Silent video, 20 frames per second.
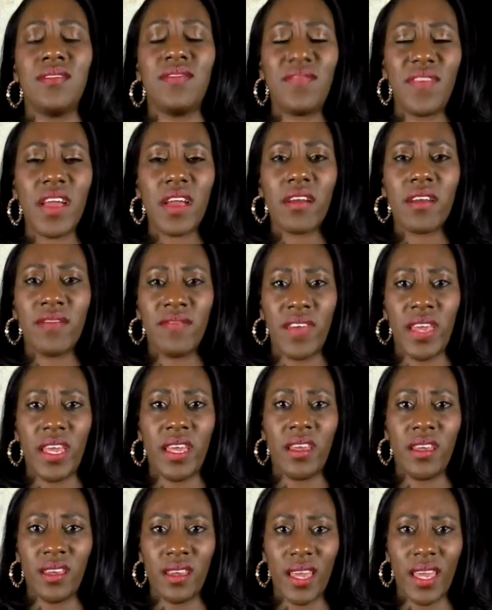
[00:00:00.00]
very
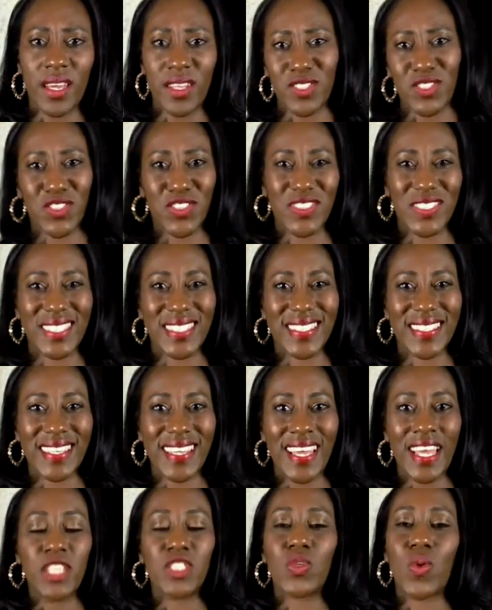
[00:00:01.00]
vague answers.
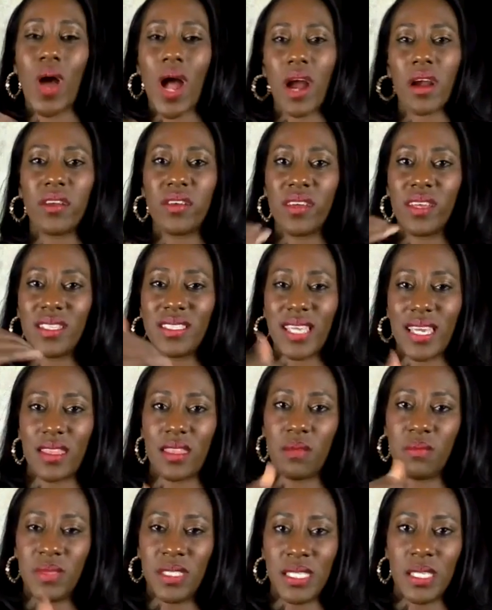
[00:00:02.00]
So how are you going to take
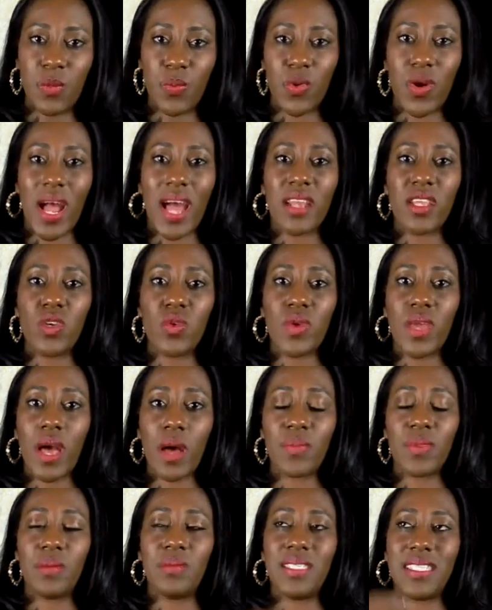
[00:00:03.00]
them deeper? How do you
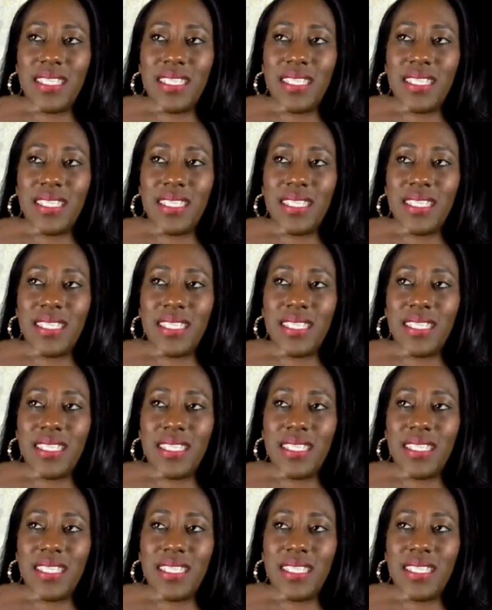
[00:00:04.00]
help them